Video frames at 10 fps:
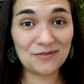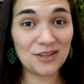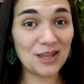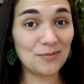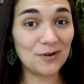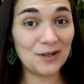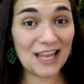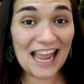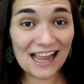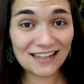of the neighborhood
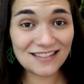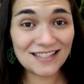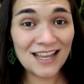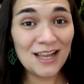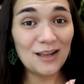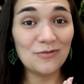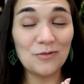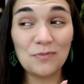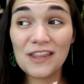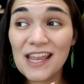cats, of
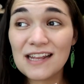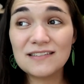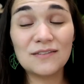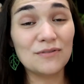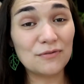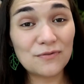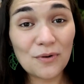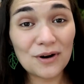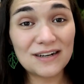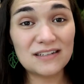the plants, of the
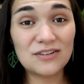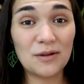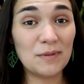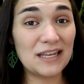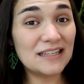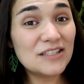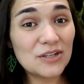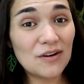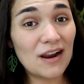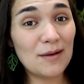forest on my
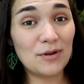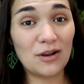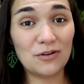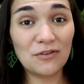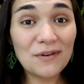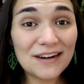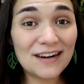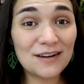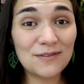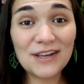Instagram and on
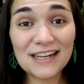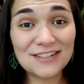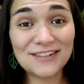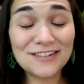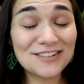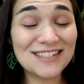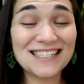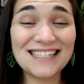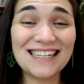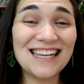Twitter if you guys are
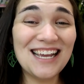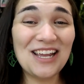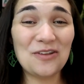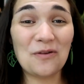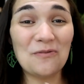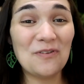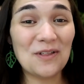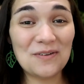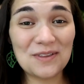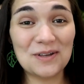interested. You can
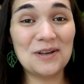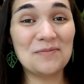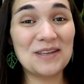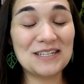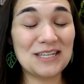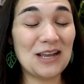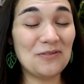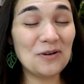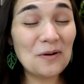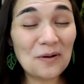follow along because I
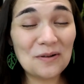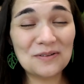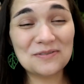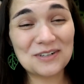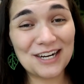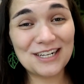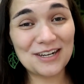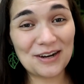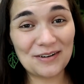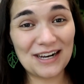have a goal of trying to
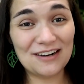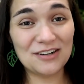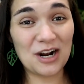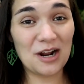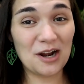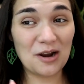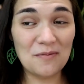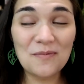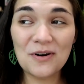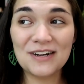go out on
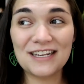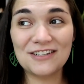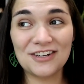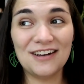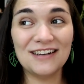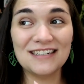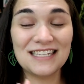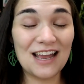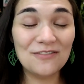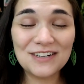morning jogs
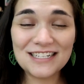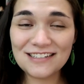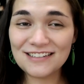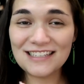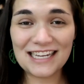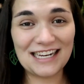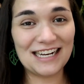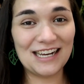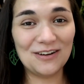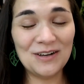every single day
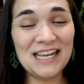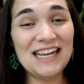now,